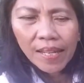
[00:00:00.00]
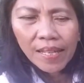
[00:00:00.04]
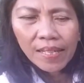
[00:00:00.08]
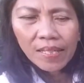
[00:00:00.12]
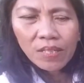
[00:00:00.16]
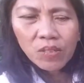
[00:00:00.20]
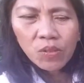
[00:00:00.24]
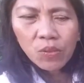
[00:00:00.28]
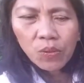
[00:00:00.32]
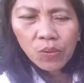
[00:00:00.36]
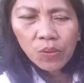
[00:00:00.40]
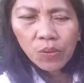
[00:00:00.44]

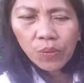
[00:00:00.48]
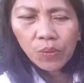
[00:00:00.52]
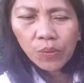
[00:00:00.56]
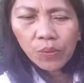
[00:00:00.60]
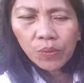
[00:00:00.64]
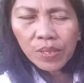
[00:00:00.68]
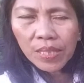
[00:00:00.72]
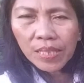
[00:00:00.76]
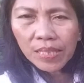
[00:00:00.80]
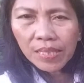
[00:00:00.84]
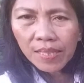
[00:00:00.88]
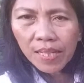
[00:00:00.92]

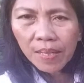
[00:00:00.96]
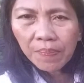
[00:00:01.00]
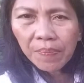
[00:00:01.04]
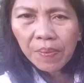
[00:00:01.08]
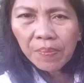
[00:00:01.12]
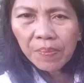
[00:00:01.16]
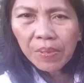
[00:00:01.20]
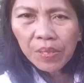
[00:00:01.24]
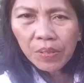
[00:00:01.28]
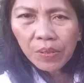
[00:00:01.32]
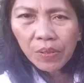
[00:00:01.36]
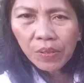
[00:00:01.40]
So the tip
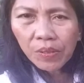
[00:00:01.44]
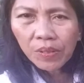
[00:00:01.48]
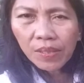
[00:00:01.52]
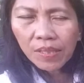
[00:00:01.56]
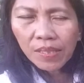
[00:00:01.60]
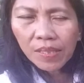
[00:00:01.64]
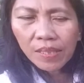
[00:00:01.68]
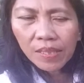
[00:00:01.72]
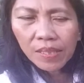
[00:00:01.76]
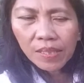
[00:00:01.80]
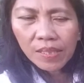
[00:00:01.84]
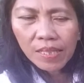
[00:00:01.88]
of the root,
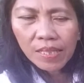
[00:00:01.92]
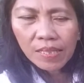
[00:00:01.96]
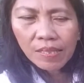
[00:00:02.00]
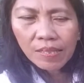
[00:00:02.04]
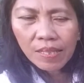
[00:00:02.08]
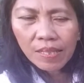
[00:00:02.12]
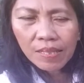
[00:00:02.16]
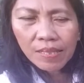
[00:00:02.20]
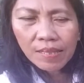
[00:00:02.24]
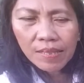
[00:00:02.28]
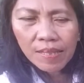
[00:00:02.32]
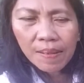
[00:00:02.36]
this
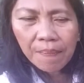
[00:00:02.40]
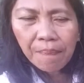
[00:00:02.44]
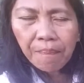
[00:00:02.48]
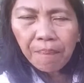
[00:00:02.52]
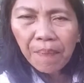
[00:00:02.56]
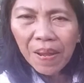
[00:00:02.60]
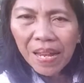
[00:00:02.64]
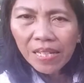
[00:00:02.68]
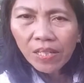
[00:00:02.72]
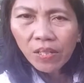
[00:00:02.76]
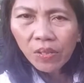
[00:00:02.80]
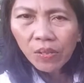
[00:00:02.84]
is the
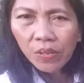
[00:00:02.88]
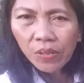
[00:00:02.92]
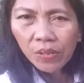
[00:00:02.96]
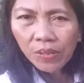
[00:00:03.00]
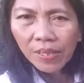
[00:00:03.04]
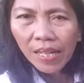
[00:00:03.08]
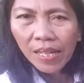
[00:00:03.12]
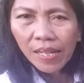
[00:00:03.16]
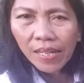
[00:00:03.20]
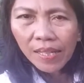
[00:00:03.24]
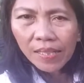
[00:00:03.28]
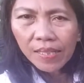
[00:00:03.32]
main root,
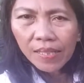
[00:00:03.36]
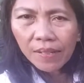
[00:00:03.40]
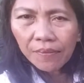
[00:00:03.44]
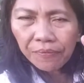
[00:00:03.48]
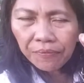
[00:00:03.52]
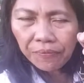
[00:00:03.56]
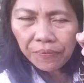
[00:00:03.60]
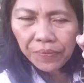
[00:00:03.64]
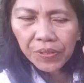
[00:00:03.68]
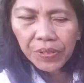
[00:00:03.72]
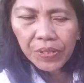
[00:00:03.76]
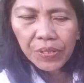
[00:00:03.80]
the
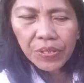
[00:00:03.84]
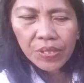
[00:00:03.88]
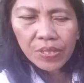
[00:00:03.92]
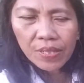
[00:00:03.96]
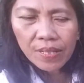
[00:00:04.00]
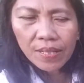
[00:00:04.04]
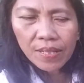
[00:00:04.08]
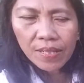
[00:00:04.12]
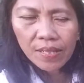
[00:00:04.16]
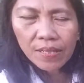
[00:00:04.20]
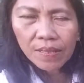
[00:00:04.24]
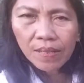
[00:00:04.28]
first
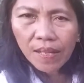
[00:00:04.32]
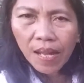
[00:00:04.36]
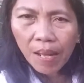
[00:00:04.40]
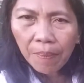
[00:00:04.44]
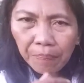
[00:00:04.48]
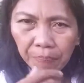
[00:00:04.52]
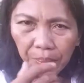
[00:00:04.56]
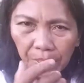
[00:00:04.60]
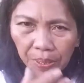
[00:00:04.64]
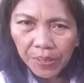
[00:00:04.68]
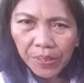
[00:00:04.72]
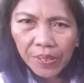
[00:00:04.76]

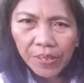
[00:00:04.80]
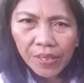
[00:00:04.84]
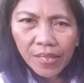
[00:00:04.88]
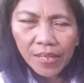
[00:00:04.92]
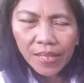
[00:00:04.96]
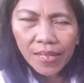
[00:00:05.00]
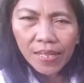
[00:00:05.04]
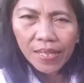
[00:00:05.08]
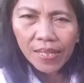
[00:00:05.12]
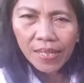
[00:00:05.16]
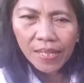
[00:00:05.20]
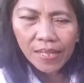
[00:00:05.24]
appeared
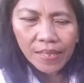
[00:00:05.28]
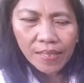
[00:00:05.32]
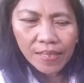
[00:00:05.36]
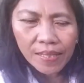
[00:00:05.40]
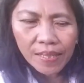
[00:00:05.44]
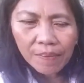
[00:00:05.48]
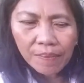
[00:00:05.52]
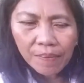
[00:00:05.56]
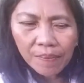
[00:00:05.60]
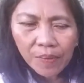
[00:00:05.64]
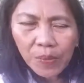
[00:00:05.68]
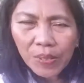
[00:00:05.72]
when
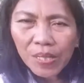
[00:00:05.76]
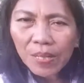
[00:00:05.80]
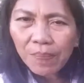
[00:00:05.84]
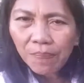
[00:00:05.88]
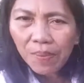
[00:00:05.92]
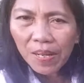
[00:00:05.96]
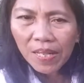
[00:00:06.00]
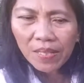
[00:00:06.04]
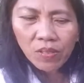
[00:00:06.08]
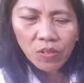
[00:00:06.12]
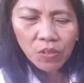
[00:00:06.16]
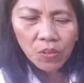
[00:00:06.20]
the
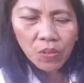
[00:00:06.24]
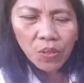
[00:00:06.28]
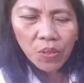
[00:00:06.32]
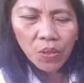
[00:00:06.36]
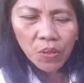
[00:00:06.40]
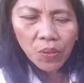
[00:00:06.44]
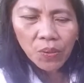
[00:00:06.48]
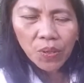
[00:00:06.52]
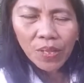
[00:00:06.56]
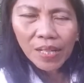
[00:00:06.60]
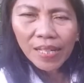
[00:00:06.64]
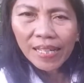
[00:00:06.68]
plants
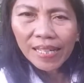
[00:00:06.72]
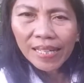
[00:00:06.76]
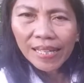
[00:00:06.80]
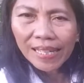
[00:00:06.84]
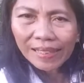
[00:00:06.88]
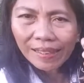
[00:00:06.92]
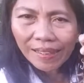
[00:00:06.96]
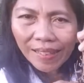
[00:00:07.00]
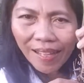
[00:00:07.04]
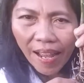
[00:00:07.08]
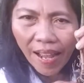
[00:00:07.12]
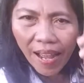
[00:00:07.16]
grow.
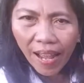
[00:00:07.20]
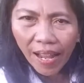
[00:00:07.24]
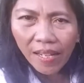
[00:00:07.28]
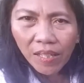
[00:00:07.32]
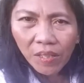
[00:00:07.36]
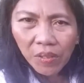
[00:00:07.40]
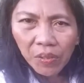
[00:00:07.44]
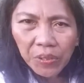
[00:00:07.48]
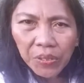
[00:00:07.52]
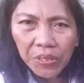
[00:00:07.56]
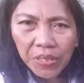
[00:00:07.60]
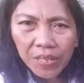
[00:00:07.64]
It
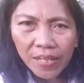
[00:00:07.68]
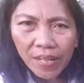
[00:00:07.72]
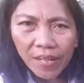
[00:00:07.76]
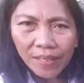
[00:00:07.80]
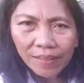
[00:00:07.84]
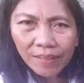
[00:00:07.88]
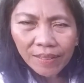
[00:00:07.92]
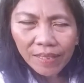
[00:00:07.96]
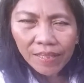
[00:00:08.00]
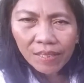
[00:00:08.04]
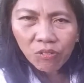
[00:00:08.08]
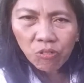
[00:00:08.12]
anchor
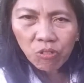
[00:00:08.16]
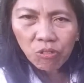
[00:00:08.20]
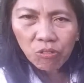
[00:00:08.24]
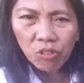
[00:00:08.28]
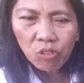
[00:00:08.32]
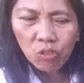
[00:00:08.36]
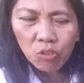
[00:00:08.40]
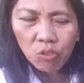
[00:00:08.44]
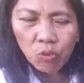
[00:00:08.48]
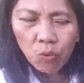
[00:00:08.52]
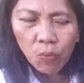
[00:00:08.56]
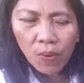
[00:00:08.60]
that into
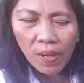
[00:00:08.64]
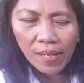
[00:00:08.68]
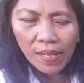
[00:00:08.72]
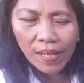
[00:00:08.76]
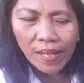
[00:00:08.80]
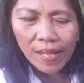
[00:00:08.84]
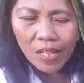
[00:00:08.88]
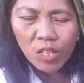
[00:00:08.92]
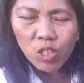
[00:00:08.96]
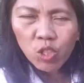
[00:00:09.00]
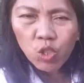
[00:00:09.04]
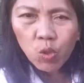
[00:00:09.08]
the soil,
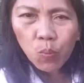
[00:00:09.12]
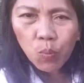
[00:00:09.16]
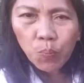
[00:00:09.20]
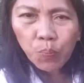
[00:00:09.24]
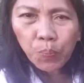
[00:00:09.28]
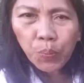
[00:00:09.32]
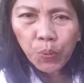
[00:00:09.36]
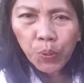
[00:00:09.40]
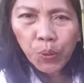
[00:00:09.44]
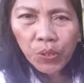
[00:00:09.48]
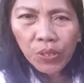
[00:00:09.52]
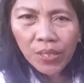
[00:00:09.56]

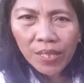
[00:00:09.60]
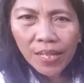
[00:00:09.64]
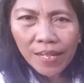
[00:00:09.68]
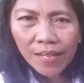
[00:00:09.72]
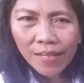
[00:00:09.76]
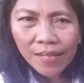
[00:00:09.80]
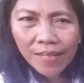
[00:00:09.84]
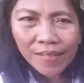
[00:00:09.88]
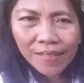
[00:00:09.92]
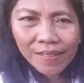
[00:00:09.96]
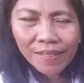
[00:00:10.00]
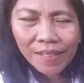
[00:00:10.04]

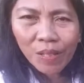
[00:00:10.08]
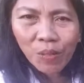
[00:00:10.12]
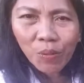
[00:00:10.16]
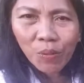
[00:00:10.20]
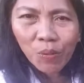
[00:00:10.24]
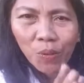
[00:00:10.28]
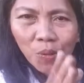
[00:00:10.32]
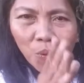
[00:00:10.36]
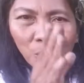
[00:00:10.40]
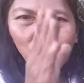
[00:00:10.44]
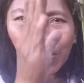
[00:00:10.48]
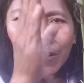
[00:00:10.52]
supporting the
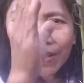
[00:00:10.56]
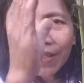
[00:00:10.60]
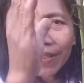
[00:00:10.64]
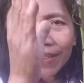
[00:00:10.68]
whole